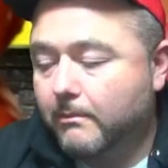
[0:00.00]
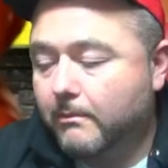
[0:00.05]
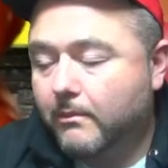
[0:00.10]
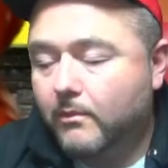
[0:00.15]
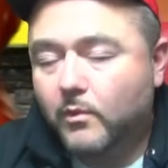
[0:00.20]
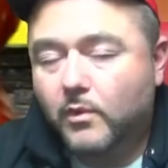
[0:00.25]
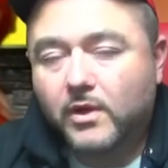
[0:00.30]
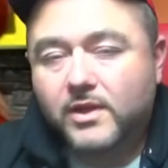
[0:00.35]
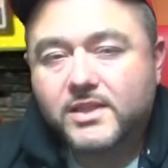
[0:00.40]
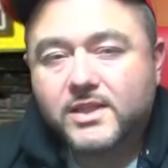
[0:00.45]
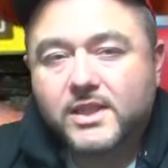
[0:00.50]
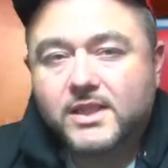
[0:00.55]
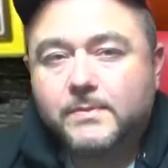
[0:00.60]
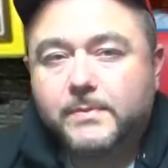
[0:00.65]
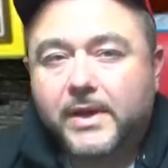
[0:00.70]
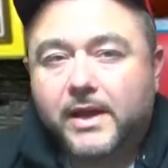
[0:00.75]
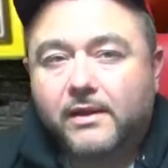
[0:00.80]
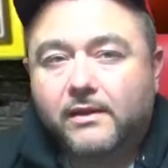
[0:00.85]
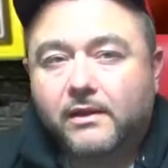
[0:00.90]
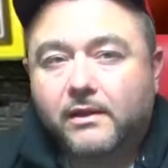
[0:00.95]
Let's
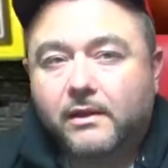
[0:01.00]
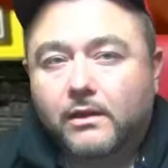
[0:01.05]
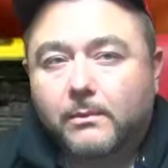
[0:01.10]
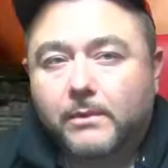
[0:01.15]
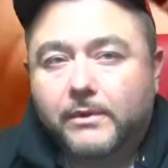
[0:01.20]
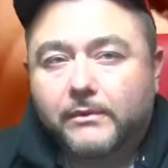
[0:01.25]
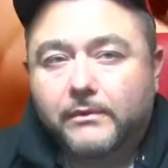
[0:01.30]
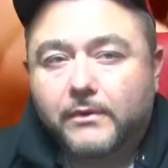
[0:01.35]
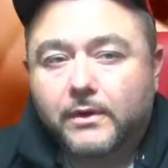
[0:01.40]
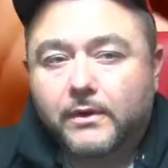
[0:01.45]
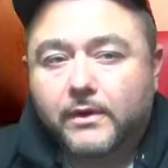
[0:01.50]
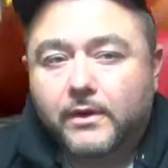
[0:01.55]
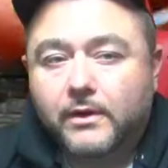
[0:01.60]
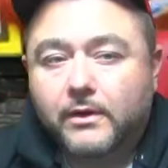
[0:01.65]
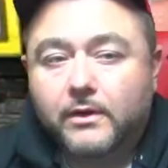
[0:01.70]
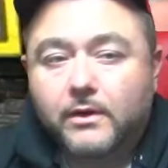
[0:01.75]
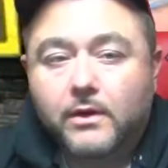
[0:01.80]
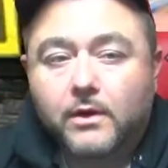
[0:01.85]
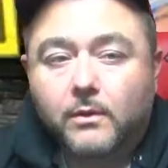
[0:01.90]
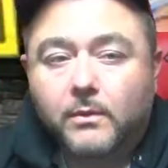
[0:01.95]
expand it a little bit further.
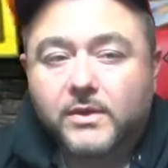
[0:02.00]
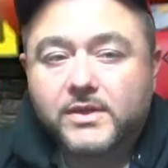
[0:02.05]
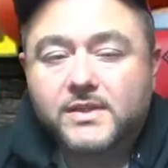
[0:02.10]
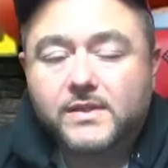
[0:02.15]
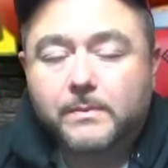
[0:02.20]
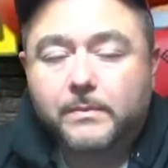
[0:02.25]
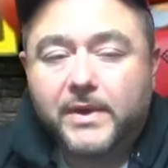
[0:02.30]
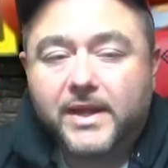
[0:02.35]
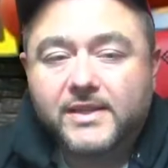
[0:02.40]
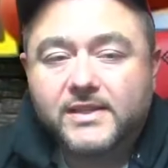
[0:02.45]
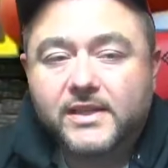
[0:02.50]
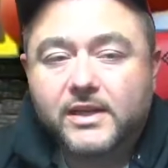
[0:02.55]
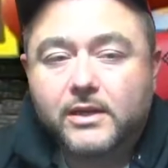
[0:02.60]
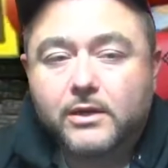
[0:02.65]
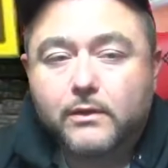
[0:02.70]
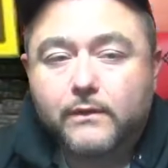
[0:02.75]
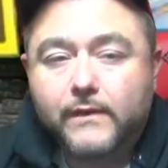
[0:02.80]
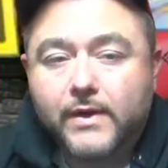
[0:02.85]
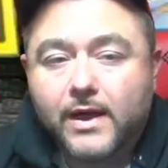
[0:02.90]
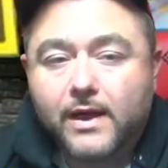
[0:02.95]
What's the best hit
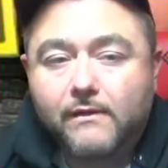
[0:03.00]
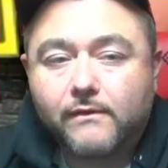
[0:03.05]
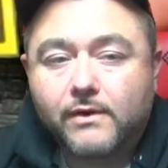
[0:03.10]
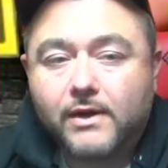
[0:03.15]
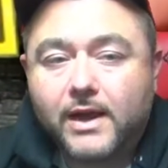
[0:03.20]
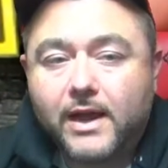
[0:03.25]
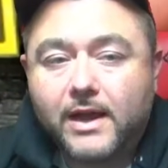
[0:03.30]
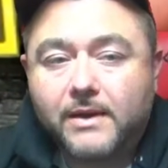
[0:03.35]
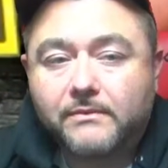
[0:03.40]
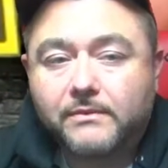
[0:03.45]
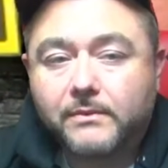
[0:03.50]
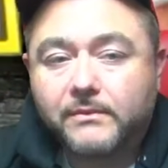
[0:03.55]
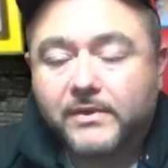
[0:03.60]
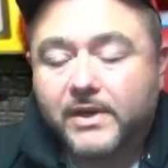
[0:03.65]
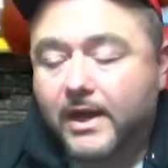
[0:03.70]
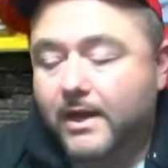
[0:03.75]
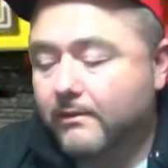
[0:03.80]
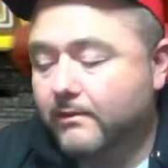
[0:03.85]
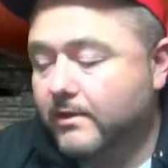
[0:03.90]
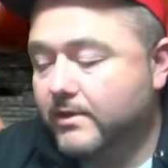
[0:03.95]
you've ever had from
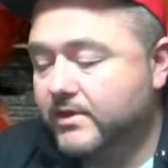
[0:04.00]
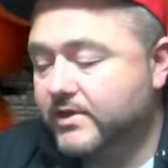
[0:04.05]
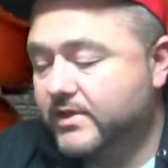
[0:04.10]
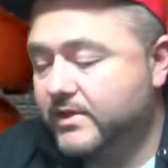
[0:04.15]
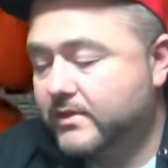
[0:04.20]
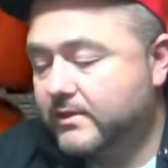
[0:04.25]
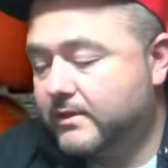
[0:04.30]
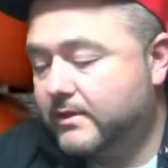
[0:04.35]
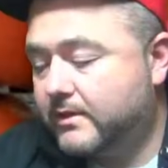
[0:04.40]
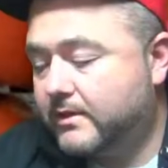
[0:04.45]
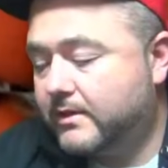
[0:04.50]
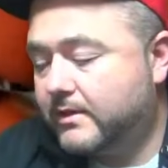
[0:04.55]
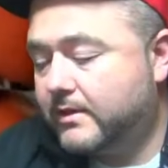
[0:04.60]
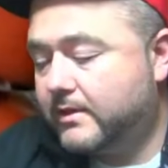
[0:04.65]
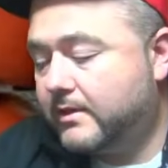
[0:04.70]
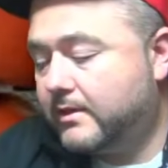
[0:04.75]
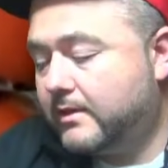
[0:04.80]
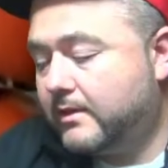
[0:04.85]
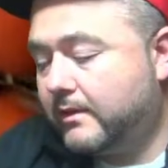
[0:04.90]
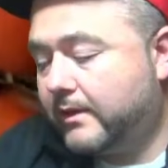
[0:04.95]
Donruss?
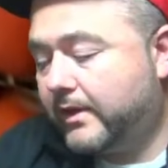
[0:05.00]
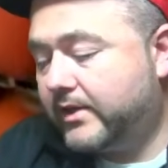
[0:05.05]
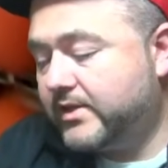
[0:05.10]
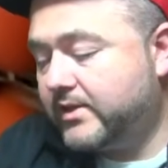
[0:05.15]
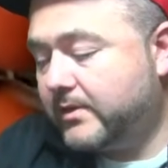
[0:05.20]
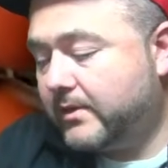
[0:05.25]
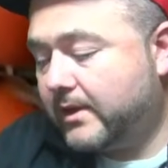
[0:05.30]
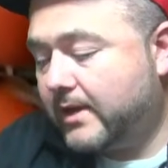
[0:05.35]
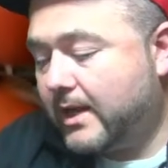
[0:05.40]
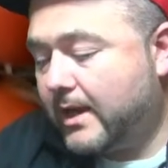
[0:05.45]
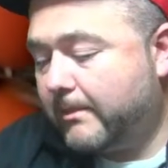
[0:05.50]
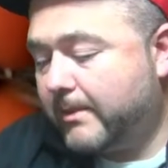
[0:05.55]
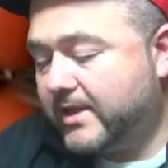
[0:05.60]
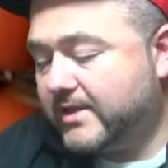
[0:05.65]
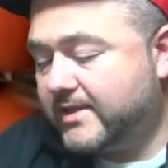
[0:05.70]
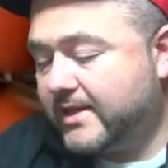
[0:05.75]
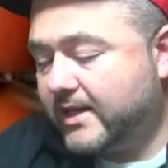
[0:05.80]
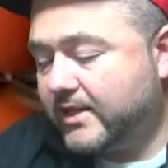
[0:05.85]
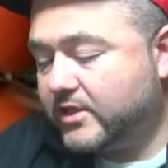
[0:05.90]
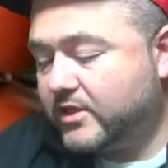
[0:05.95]
Let us know in the comment
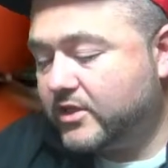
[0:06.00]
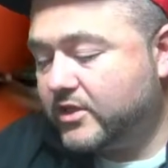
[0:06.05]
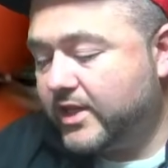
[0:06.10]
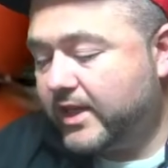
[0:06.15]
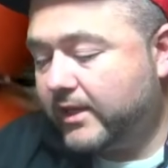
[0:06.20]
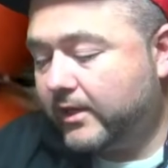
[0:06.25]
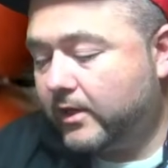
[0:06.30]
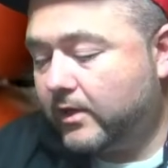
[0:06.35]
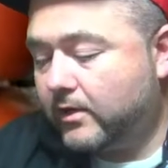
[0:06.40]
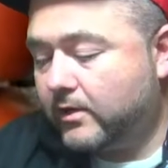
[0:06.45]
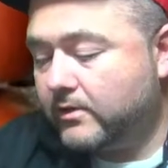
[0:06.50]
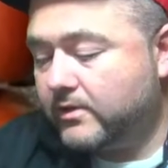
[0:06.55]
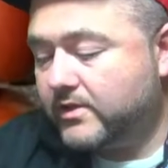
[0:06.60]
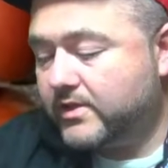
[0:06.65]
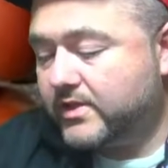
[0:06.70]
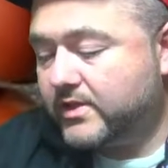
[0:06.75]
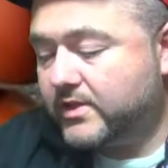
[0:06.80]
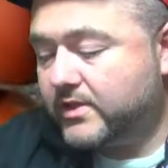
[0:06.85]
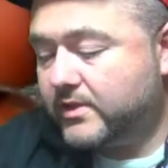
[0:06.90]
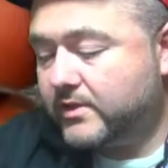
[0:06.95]
section. Jalen
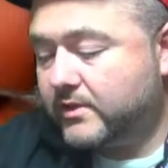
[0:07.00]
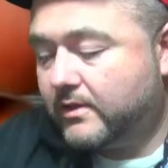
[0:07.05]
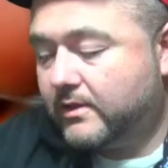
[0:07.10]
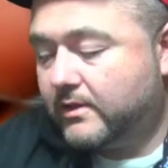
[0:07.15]
Hurts.